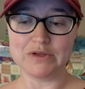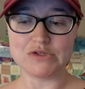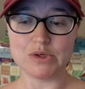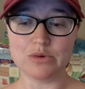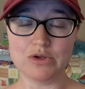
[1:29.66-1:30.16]

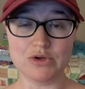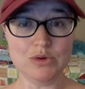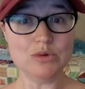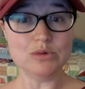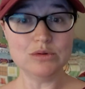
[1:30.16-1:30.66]
So
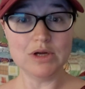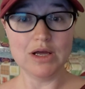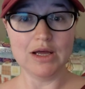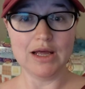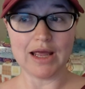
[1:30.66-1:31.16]
you
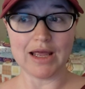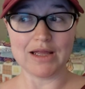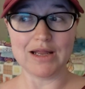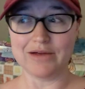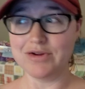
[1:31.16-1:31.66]

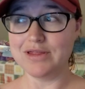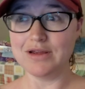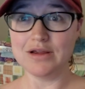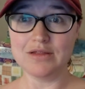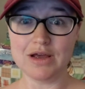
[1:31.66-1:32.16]
and
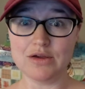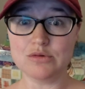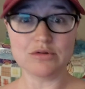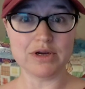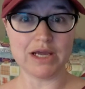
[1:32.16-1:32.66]
everything that
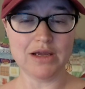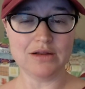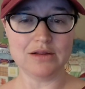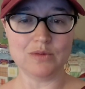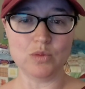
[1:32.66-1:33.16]
you
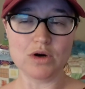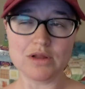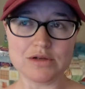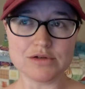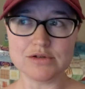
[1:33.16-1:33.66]
create, the
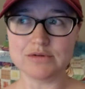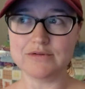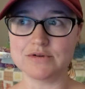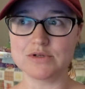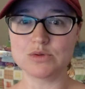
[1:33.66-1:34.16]
work that you're
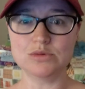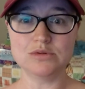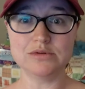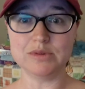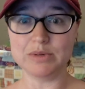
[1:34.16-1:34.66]
doing for
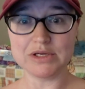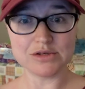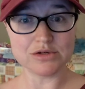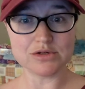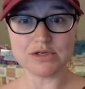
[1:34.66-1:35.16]
school, the
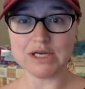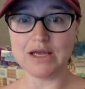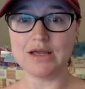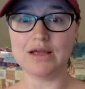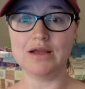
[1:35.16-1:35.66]
pictures you're
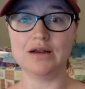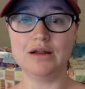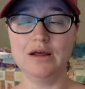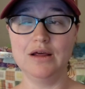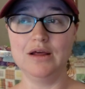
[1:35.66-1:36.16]

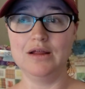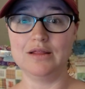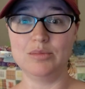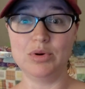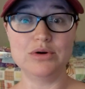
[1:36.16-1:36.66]
taking,
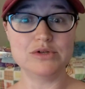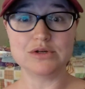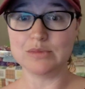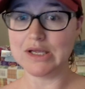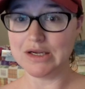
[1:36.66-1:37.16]
the posts
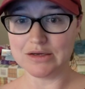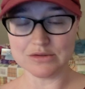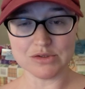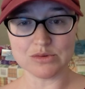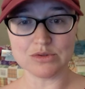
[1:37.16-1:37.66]
you're making
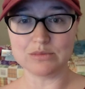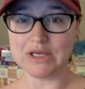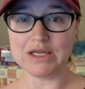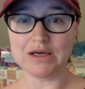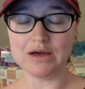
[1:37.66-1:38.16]
on social
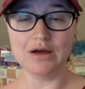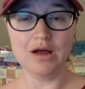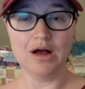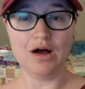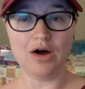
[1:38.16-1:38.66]
media,
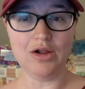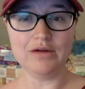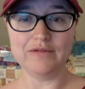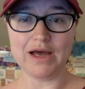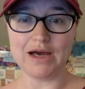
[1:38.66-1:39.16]
all
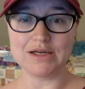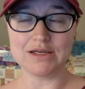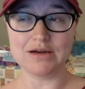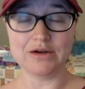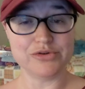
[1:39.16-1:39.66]
of that
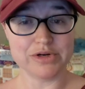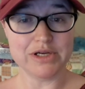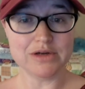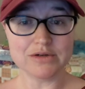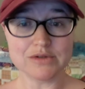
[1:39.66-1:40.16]
in 100
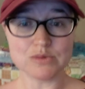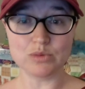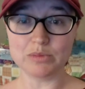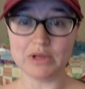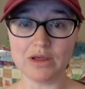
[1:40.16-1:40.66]
years
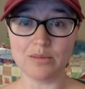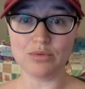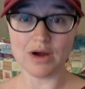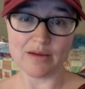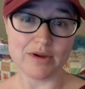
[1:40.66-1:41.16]
will be
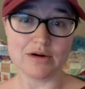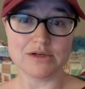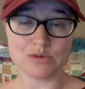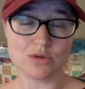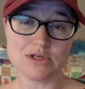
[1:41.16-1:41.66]
primary
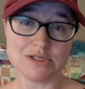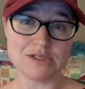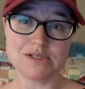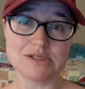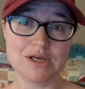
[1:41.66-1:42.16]

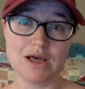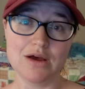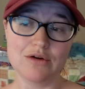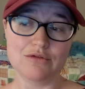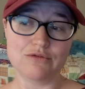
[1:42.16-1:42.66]
sources
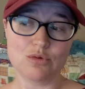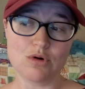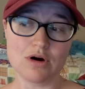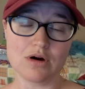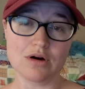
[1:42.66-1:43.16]

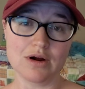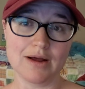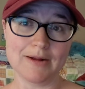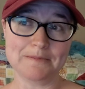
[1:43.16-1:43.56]
for